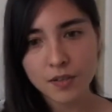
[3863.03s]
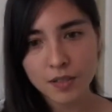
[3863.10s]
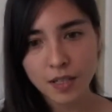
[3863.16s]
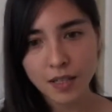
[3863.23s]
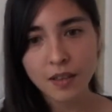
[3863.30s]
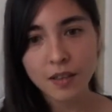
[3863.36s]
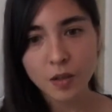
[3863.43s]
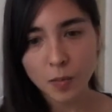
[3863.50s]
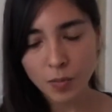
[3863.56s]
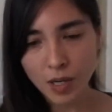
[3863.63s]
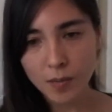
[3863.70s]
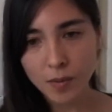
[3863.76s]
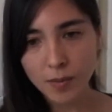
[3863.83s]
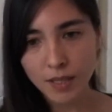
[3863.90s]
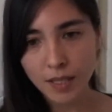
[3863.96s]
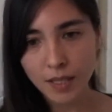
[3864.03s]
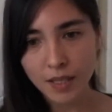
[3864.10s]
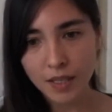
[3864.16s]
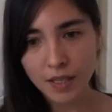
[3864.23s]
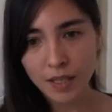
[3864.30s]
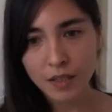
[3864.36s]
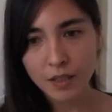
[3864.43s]
And I think you probably
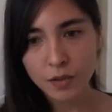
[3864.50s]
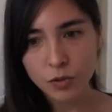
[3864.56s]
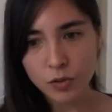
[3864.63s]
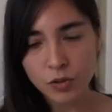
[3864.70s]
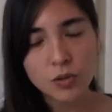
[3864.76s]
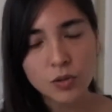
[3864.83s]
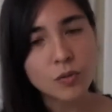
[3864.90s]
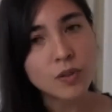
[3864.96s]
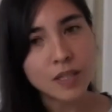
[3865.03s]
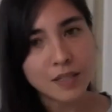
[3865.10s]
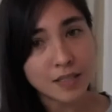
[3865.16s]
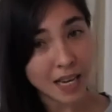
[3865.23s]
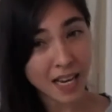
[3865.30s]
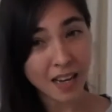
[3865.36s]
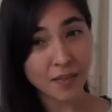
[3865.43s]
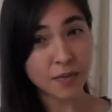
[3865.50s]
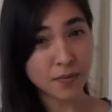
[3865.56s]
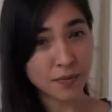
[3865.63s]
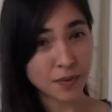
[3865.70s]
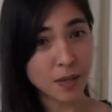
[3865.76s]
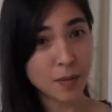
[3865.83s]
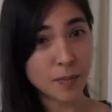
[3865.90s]
do need to have
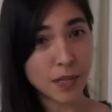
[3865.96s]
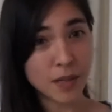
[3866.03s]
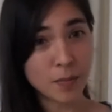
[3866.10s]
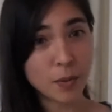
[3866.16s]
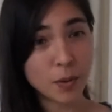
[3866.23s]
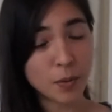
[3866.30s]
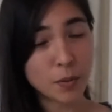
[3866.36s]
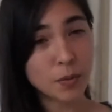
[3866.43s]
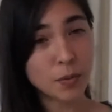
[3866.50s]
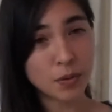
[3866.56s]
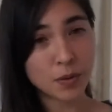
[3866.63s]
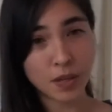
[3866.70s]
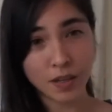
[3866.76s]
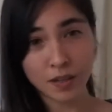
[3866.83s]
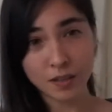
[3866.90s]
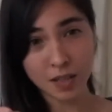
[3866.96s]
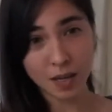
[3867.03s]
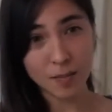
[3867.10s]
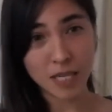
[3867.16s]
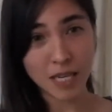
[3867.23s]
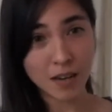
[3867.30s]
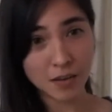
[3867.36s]
a bit of both, top
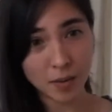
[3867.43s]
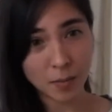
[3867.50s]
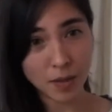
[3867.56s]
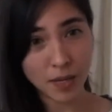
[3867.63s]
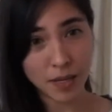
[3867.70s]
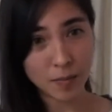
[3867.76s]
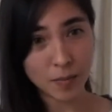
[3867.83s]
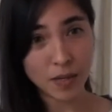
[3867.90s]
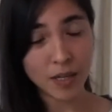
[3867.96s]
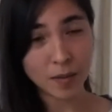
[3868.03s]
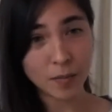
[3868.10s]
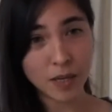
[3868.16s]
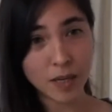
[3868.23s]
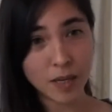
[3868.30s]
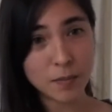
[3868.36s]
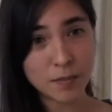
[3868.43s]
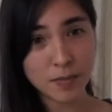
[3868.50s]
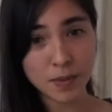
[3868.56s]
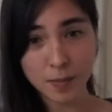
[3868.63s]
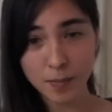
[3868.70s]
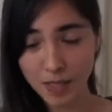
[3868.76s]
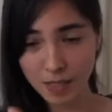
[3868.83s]
down and bottom up,
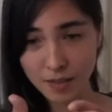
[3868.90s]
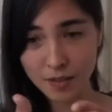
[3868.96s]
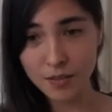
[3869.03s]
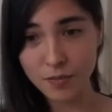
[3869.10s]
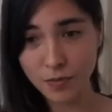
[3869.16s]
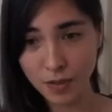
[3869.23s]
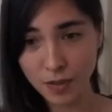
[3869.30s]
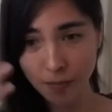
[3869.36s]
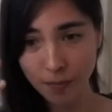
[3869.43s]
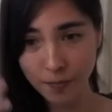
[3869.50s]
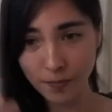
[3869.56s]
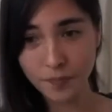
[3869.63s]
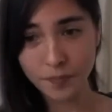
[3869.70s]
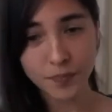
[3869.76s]
because from,